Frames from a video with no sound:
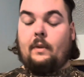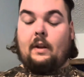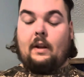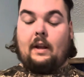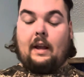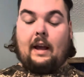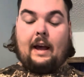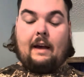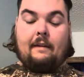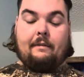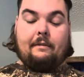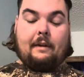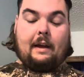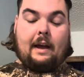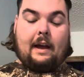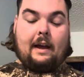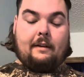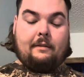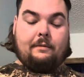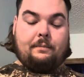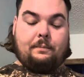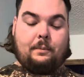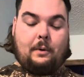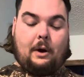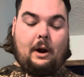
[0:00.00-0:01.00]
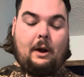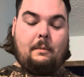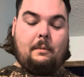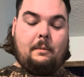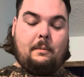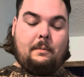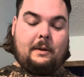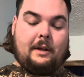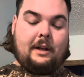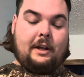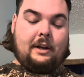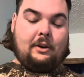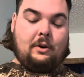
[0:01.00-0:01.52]
I've
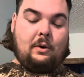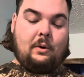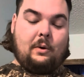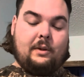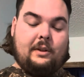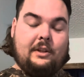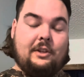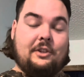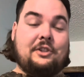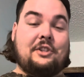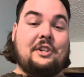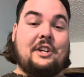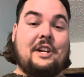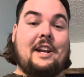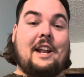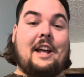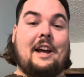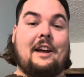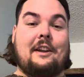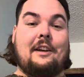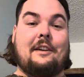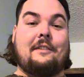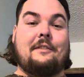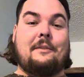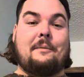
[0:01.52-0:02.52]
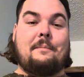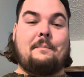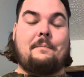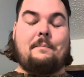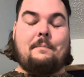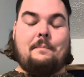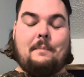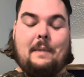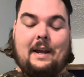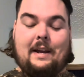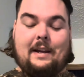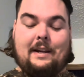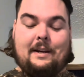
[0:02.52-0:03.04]
probably annoyed the shit out of him
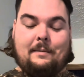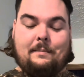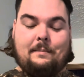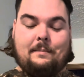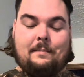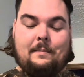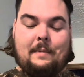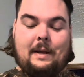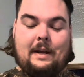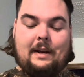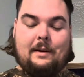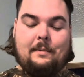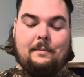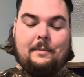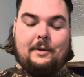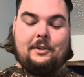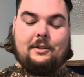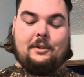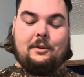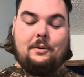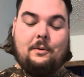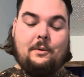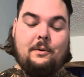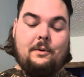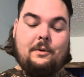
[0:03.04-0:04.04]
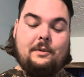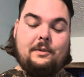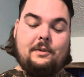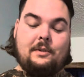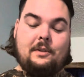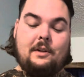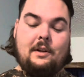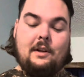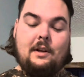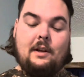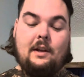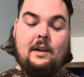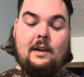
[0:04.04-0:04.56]
making a bunch of orders,
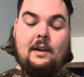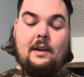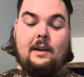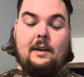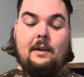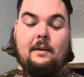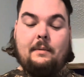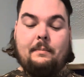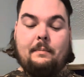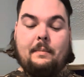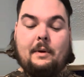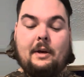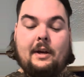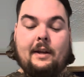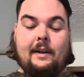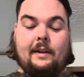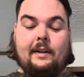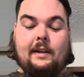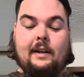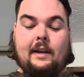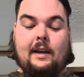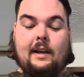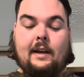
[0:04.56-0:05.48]
but